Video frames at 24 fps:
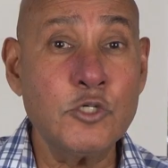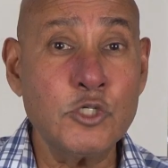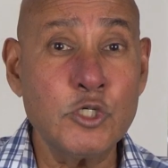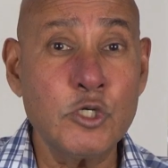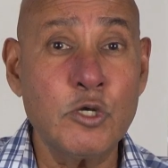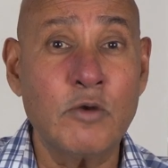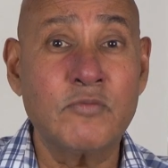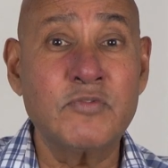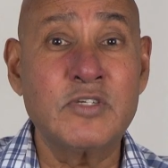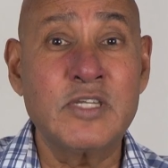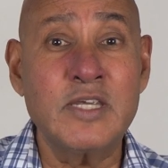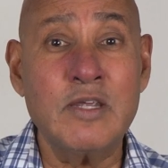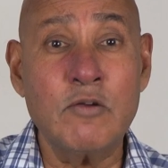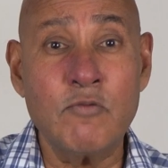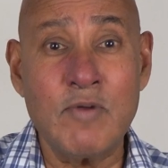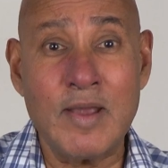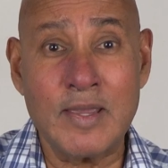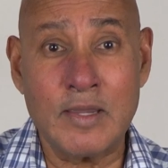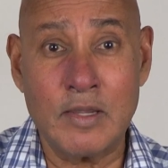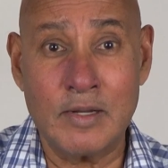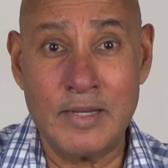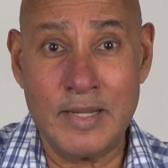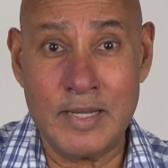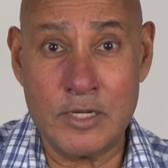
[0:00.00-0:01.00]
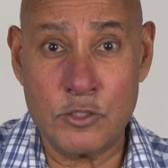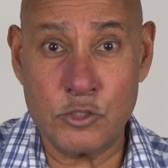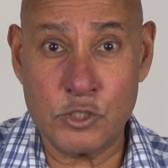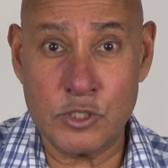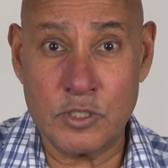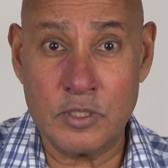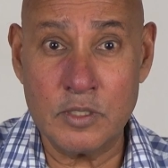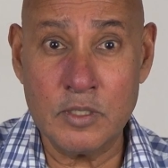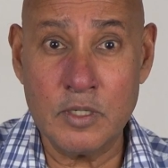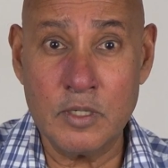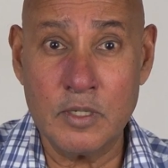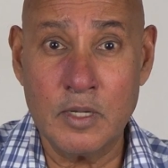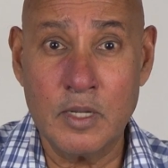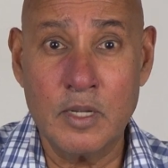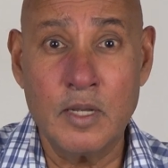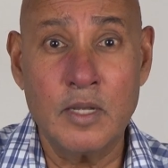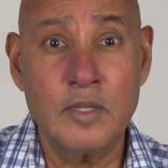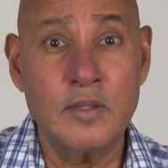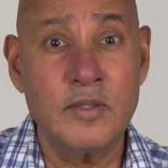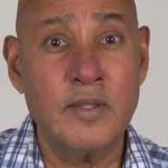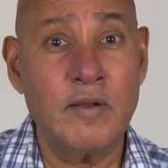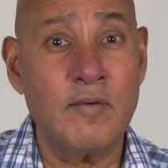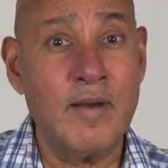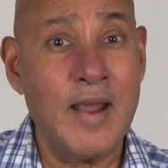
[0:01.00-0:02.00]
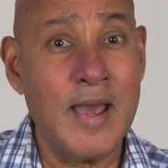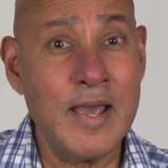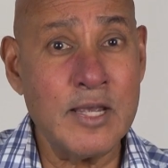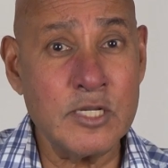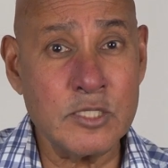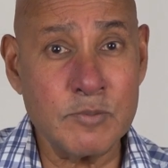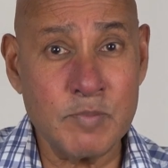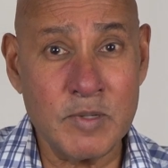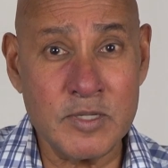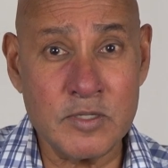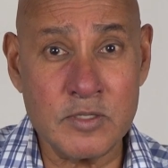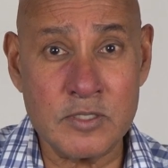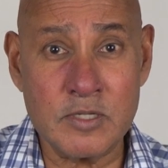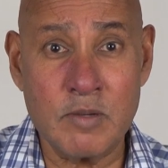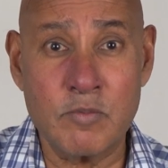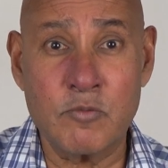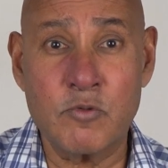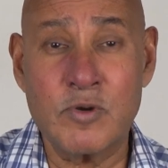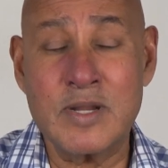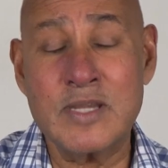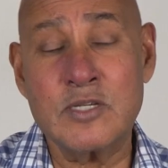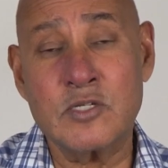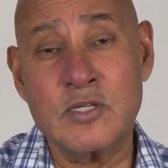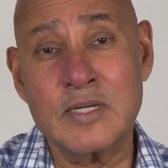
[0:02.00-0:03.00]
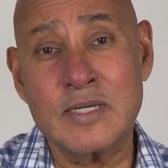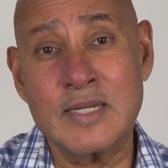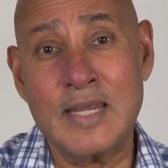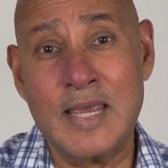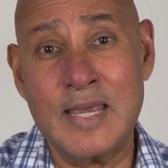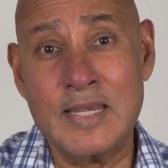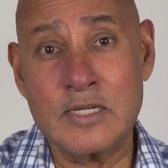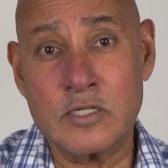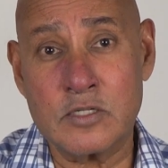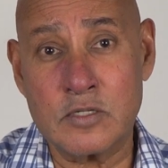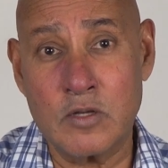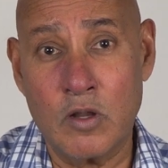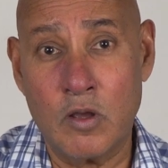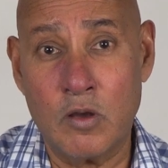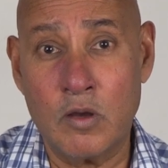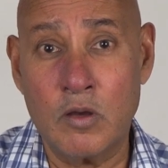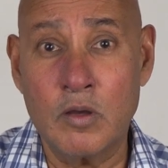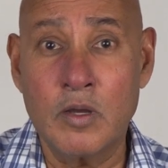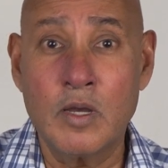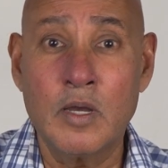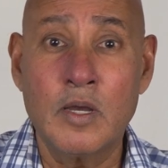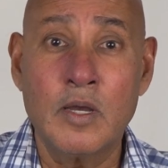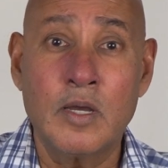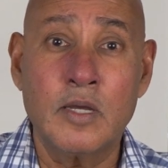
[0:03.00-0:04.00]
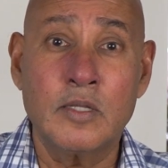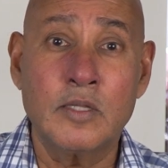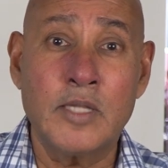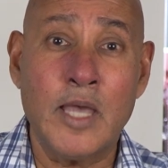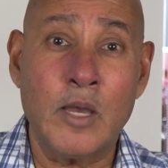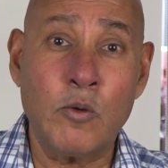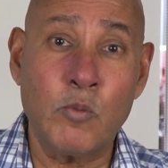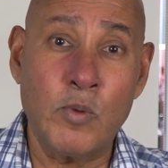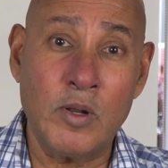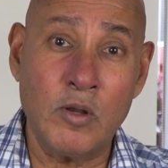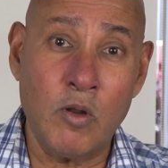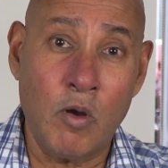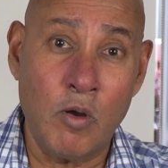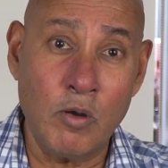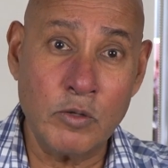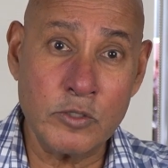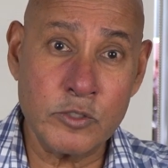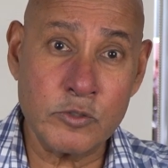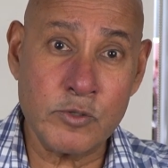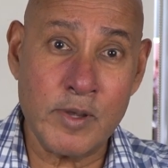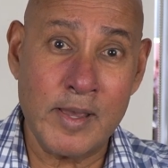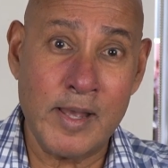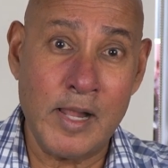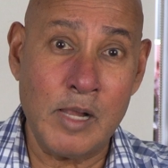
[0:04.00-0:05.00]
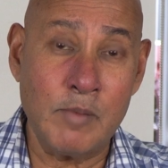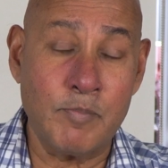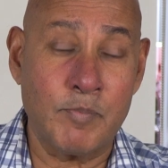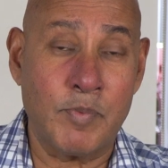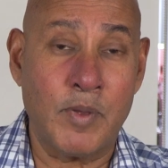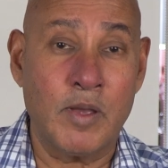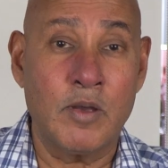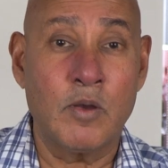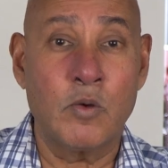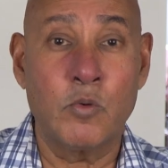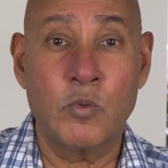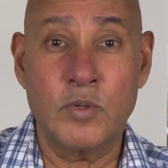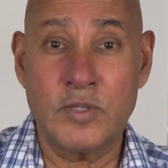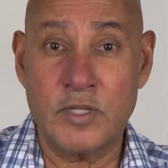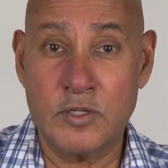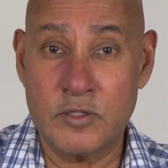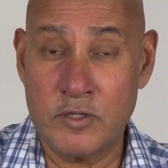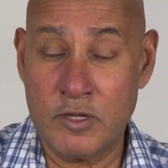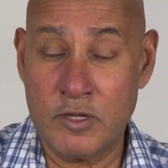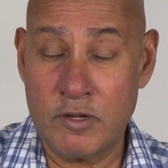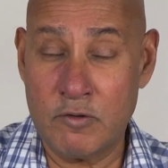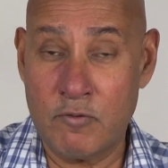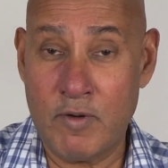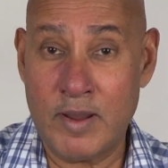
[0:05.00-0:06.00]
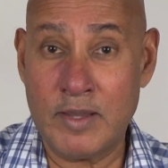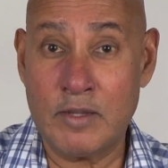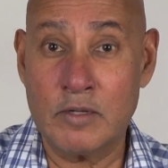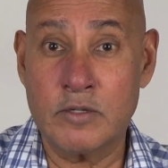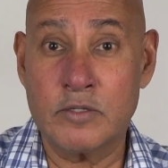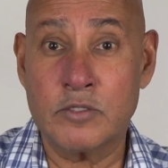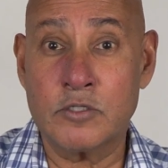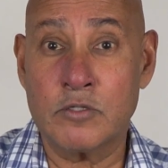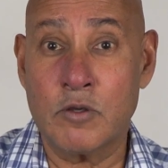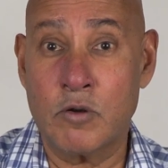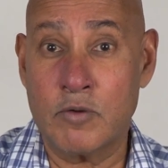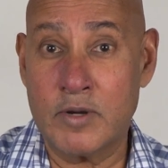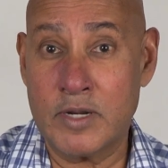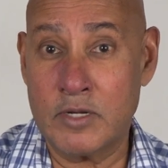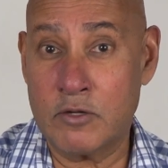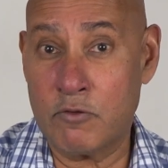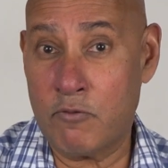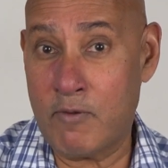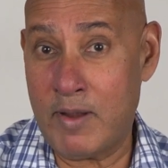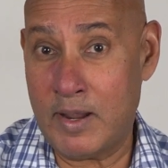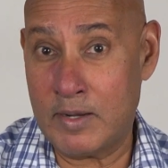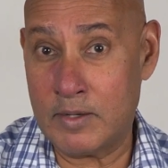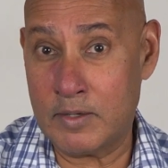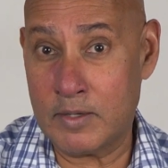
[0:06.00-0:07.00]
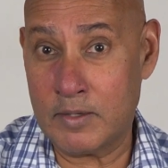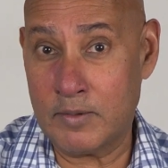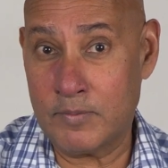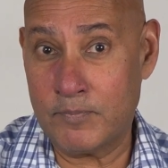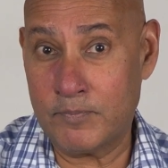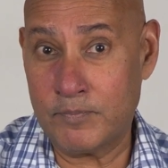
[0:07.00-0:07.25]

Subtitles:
issue of deregulation, there has been some recent case law that will also help with the deregulatory trend.